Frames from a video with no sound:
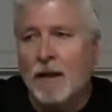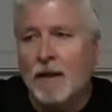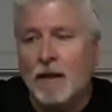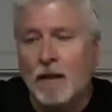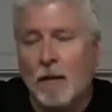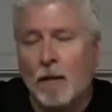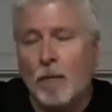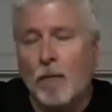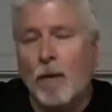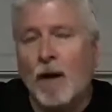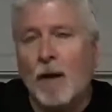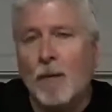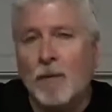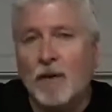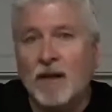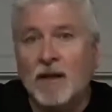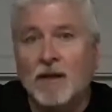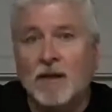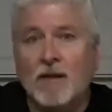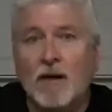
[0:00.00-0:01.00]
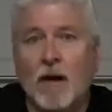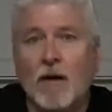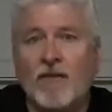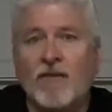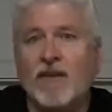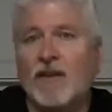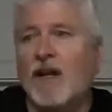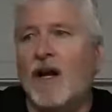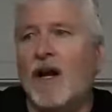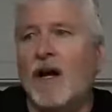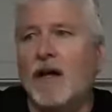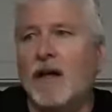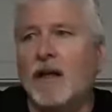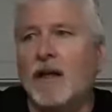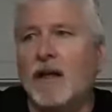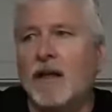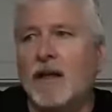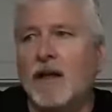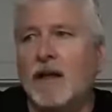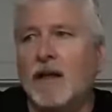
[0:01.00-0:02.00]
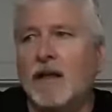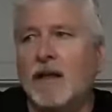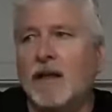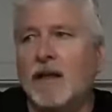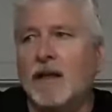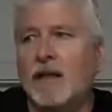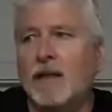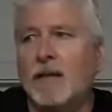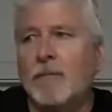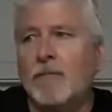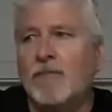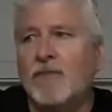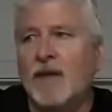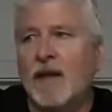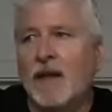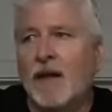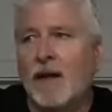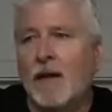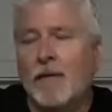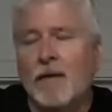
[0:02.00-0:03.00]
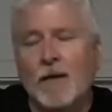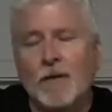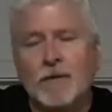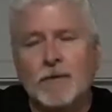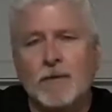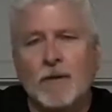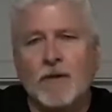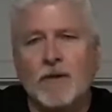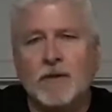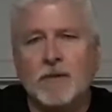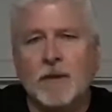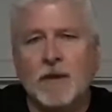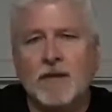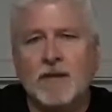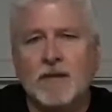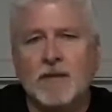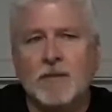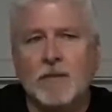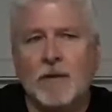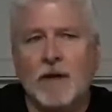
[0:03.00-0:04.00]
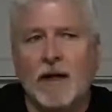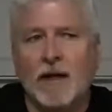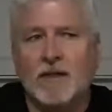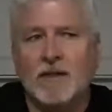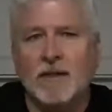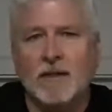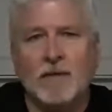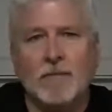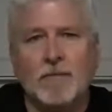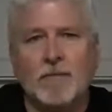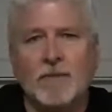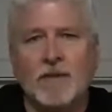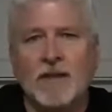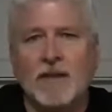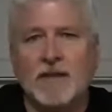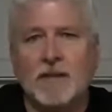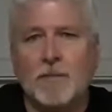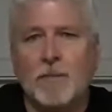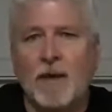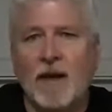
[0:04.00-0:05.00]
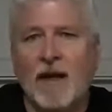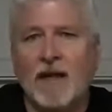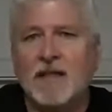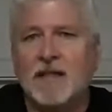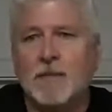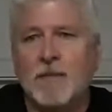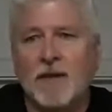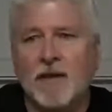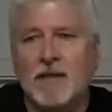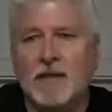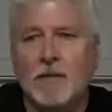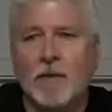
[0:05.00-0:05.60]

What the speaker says: You know, I played golf a lot, and that was one of those places where I actually did some bad spends.